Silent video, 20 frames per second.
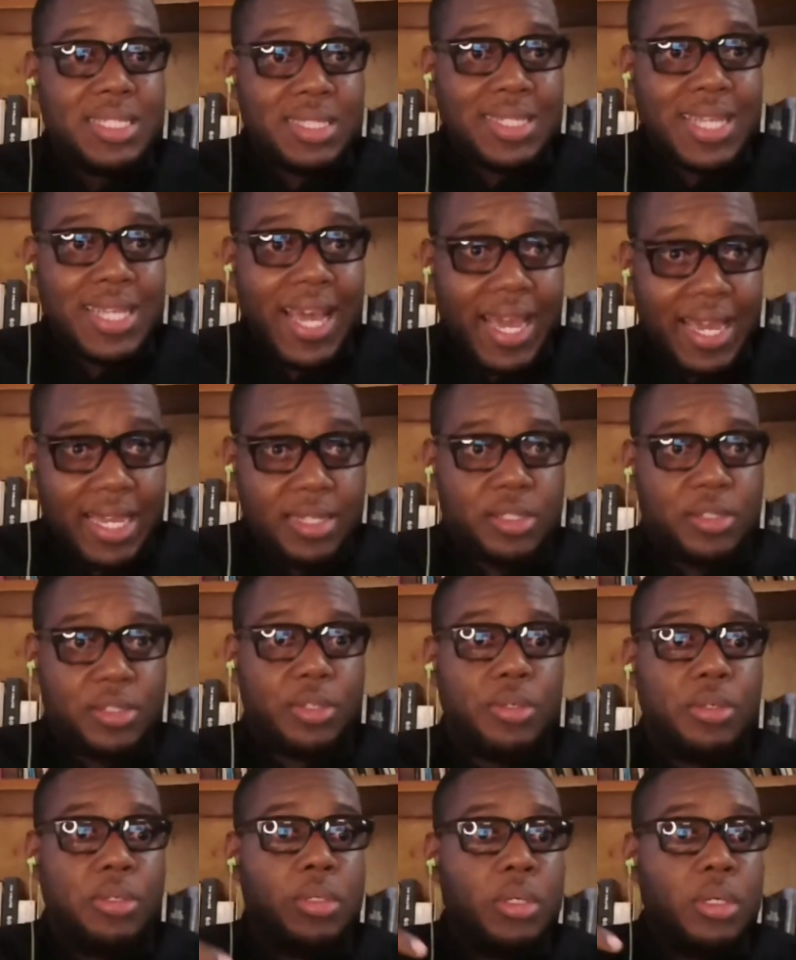tied
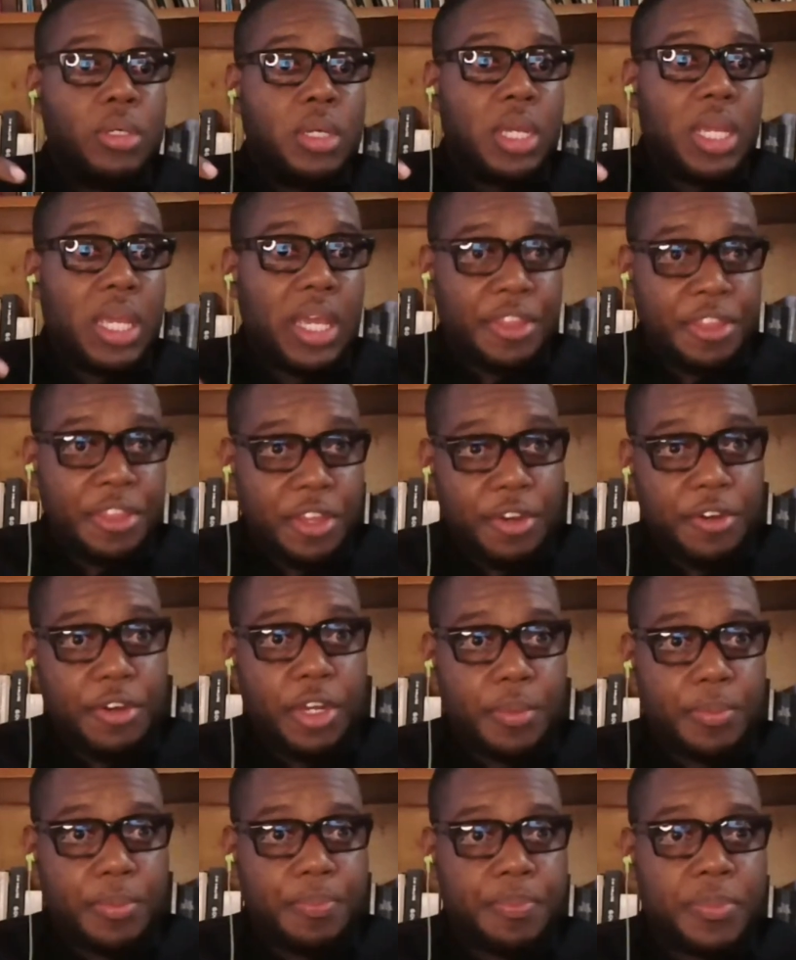to
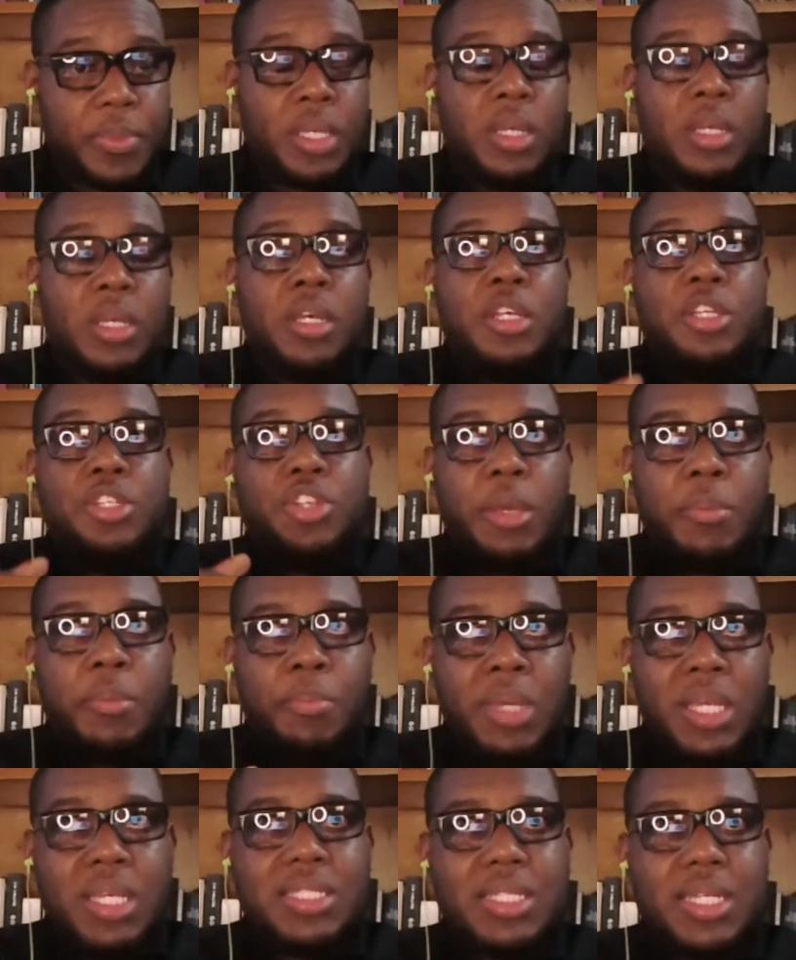Ethereum. So it
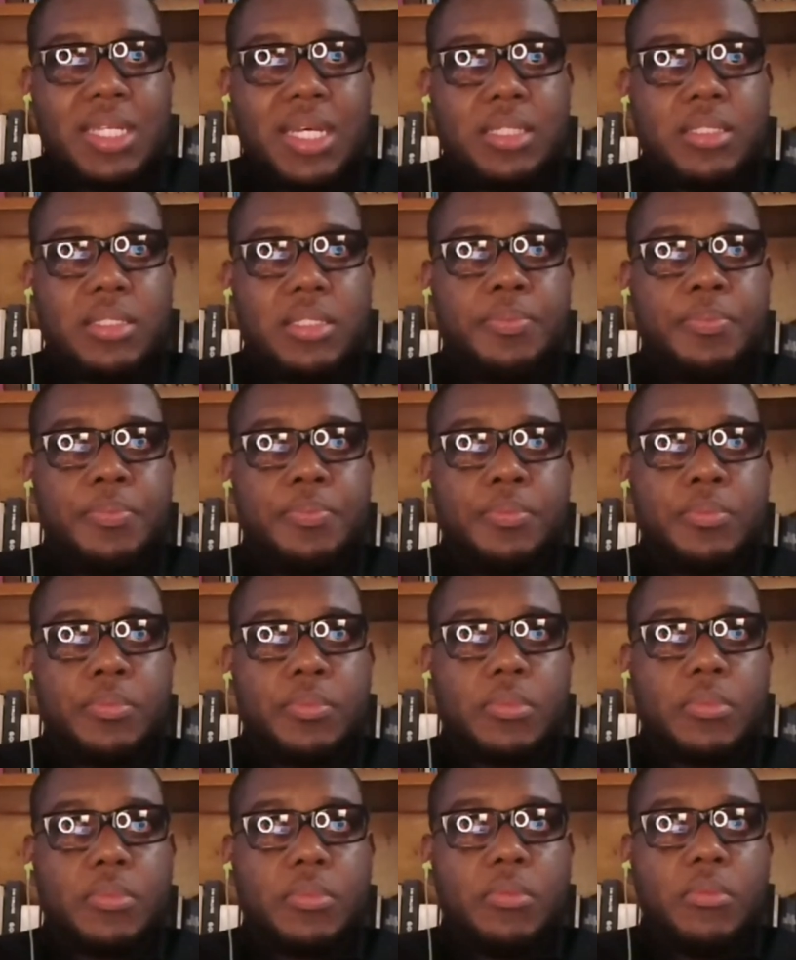means that
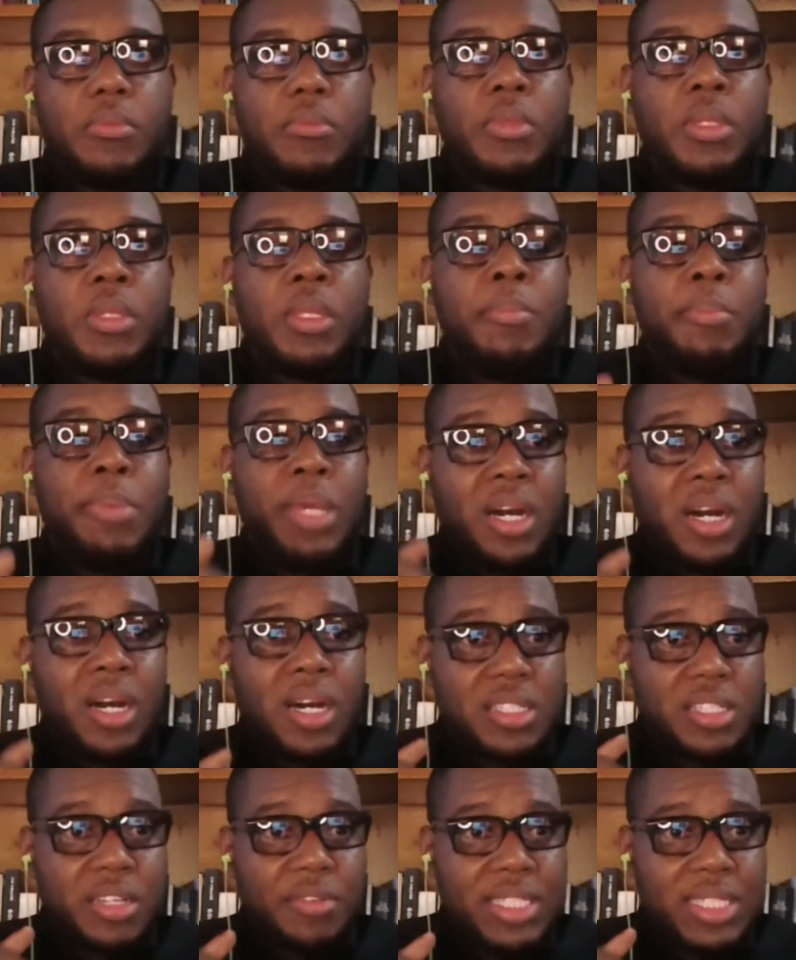
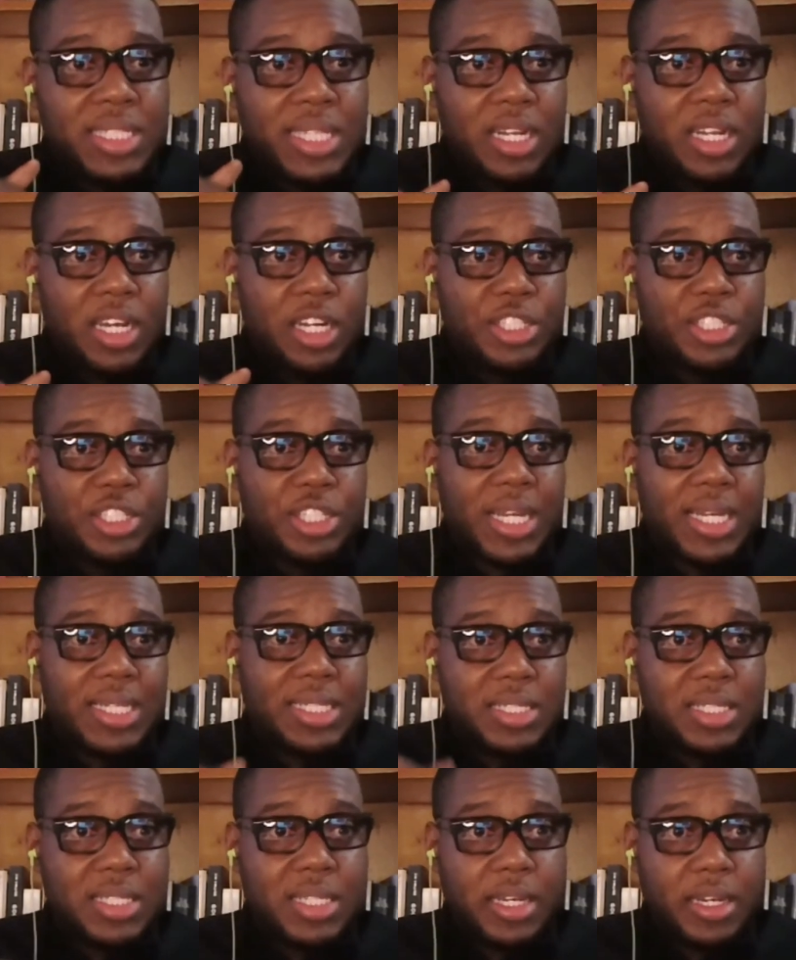because of the technology that
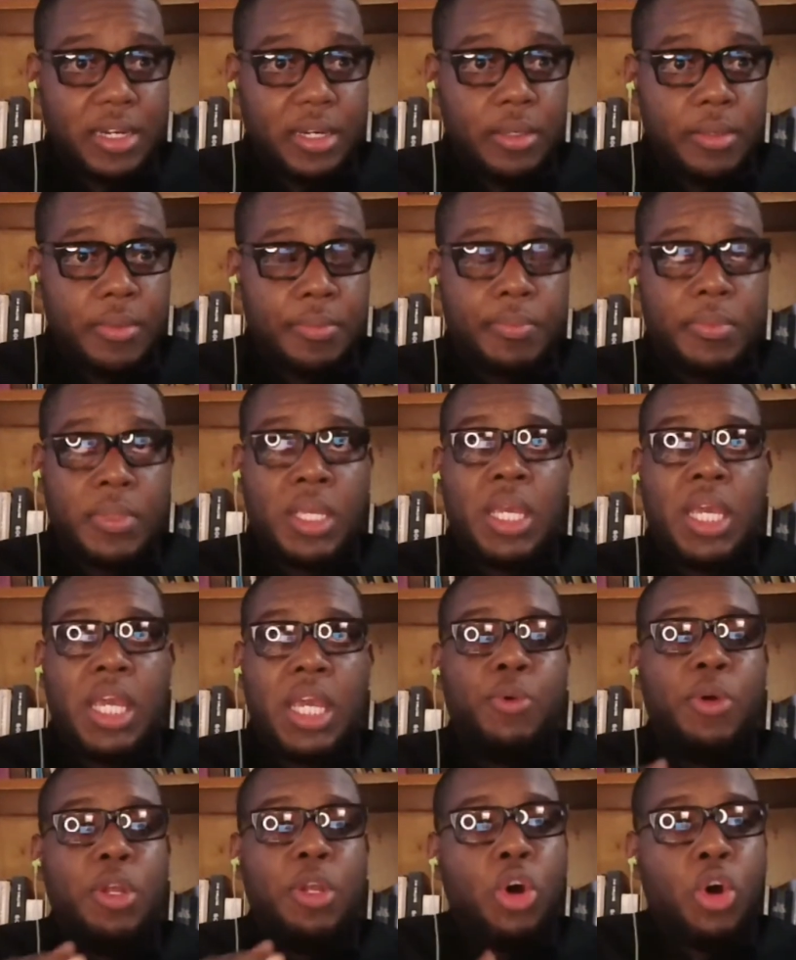is there,
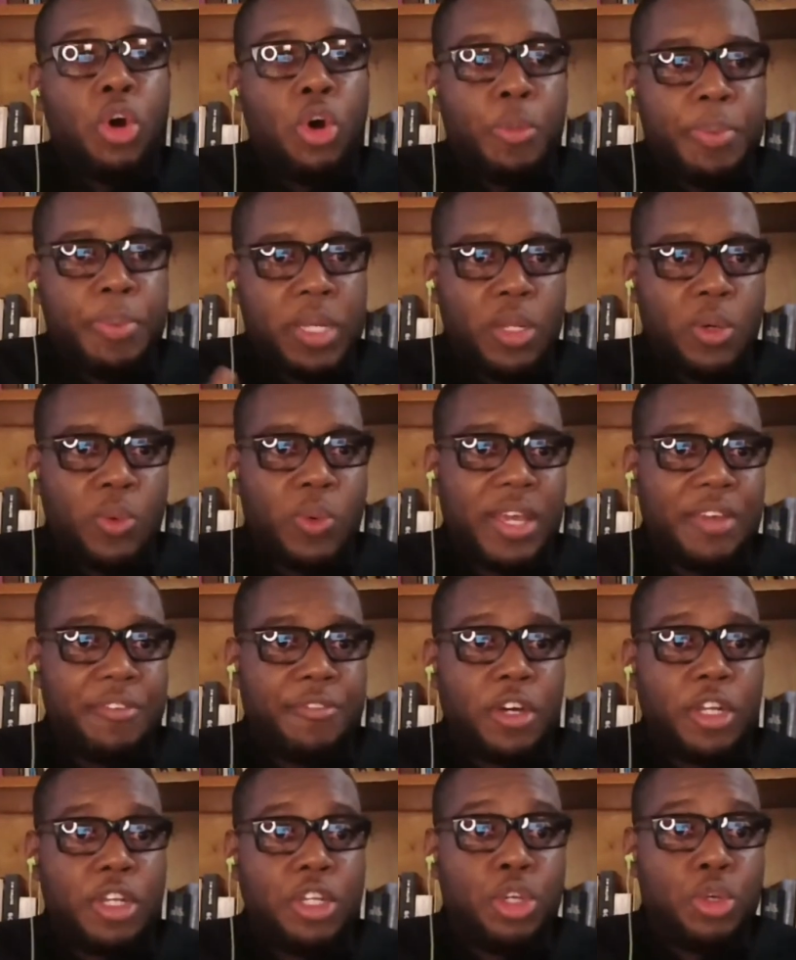it will open the way
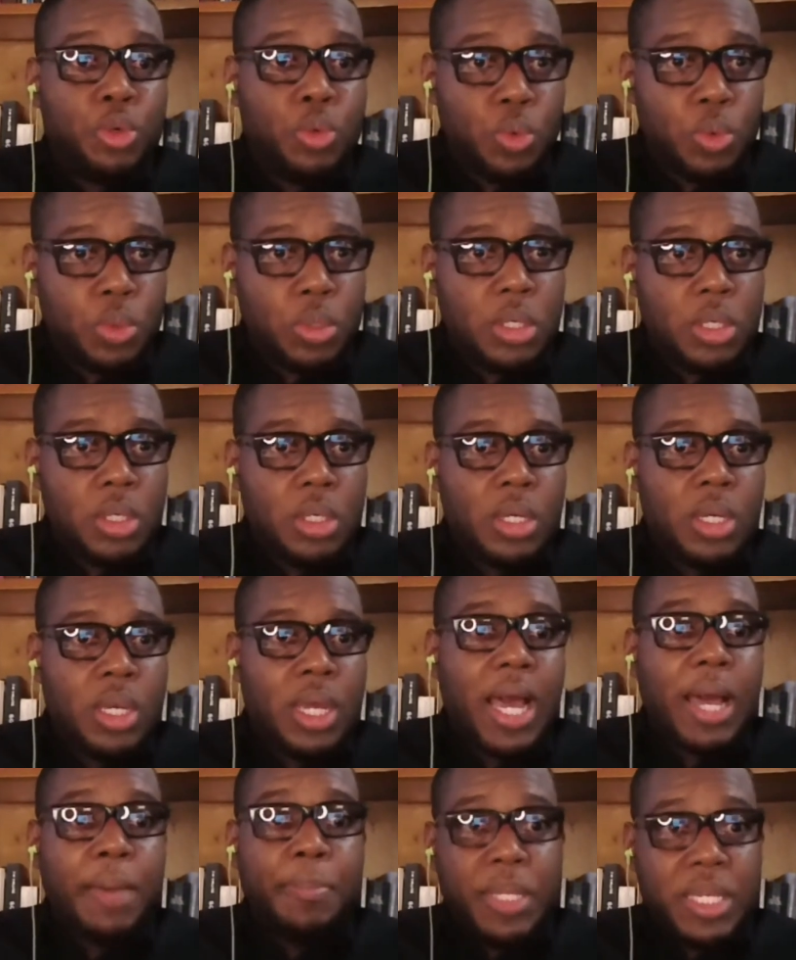for new
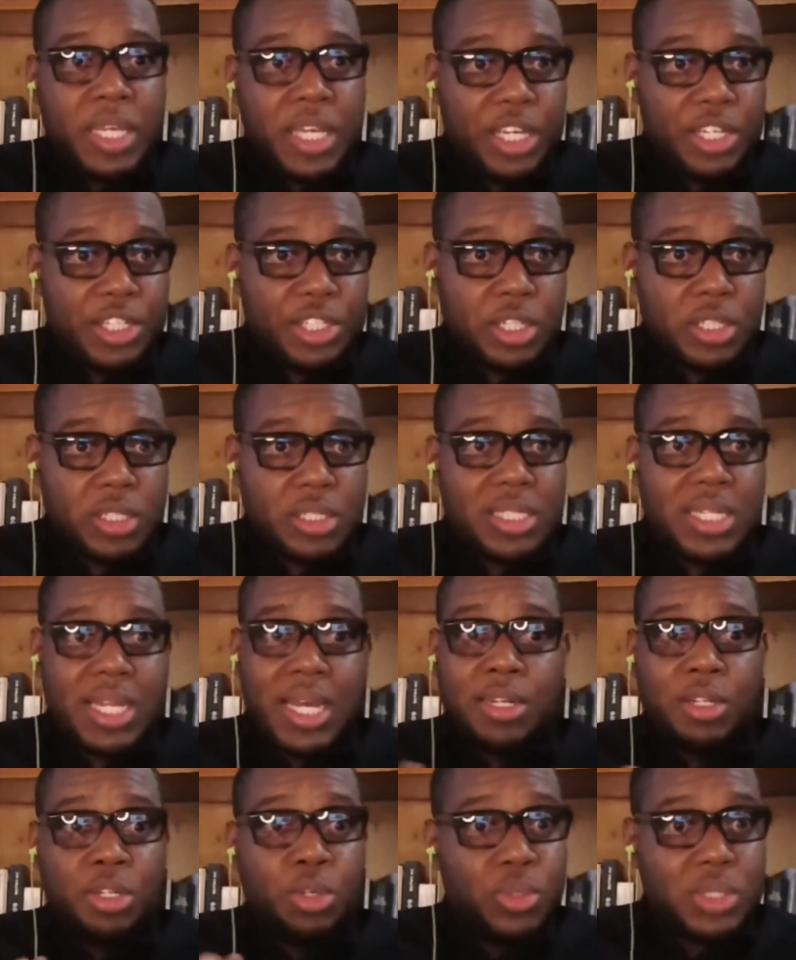applications
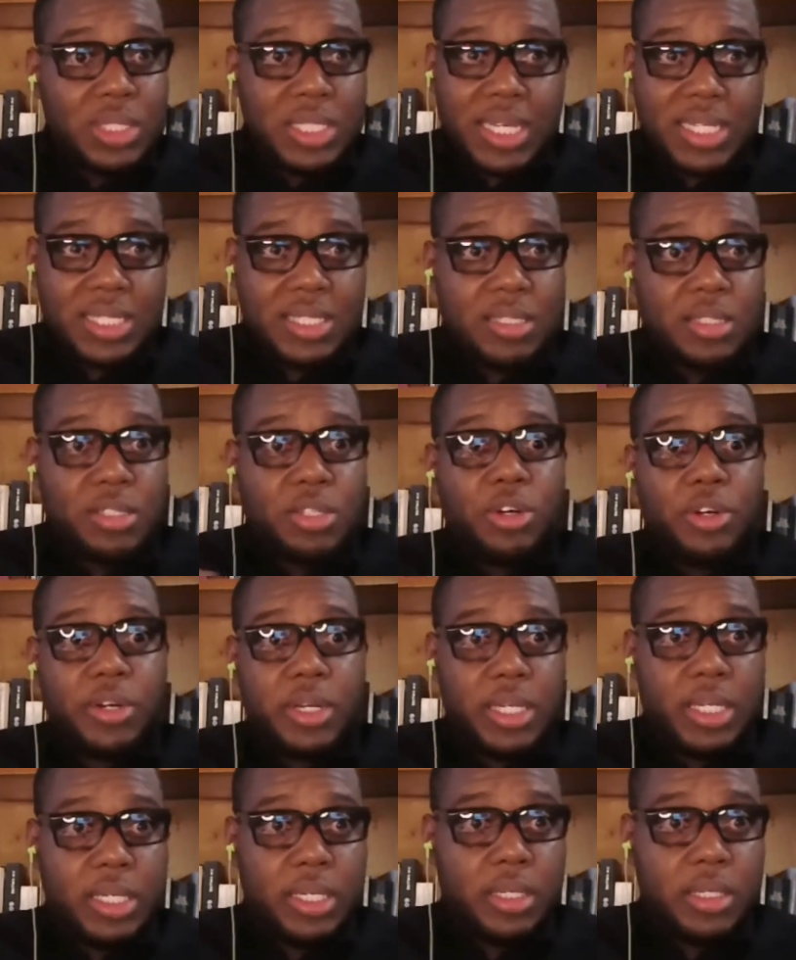that don't exist
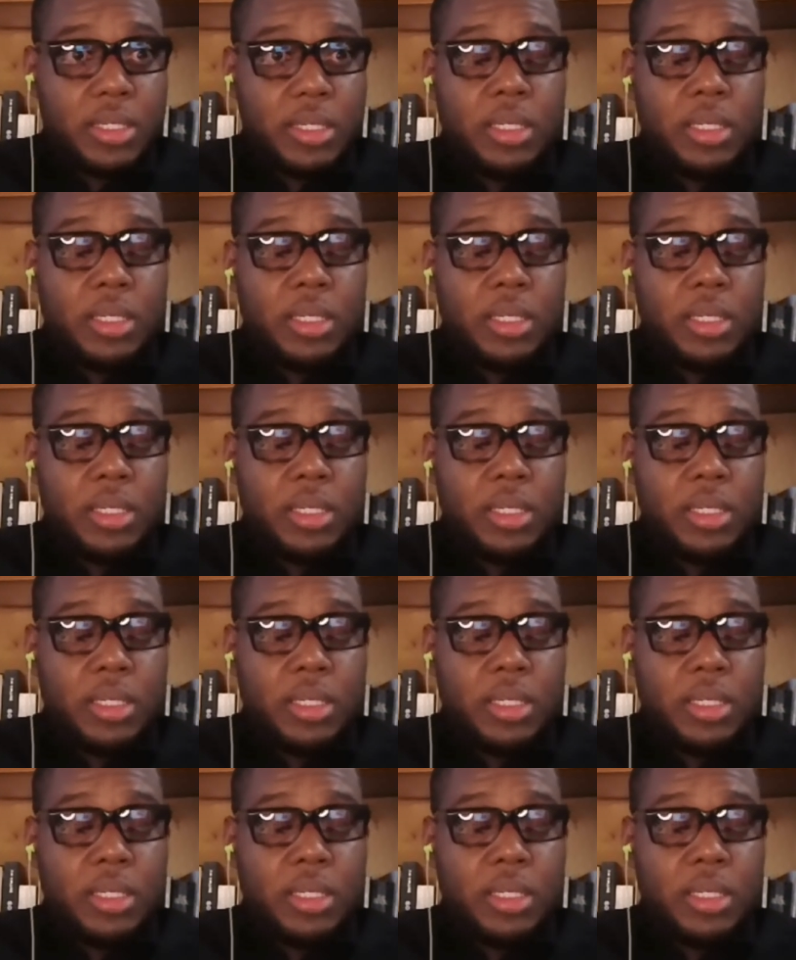currently.